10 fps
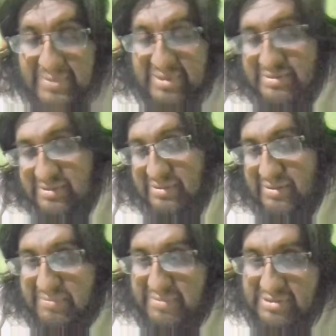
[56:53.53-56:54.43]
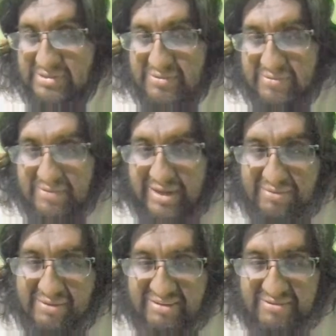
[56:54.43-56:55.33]
So not much to write
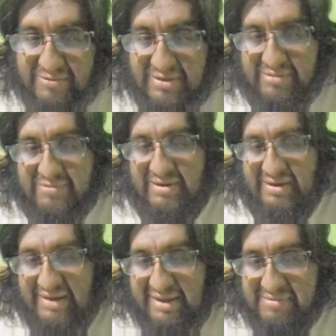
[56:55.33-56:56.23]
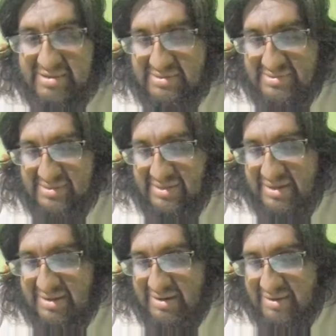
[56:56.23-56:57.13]
unless you want to write languages,
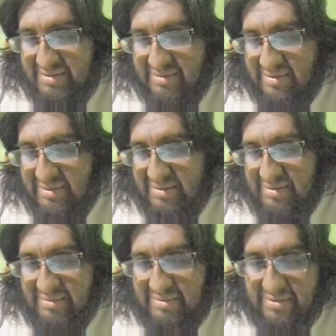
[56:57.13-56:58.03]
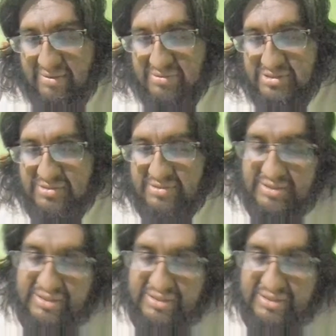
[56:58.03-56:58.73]
Erlang, Clojure.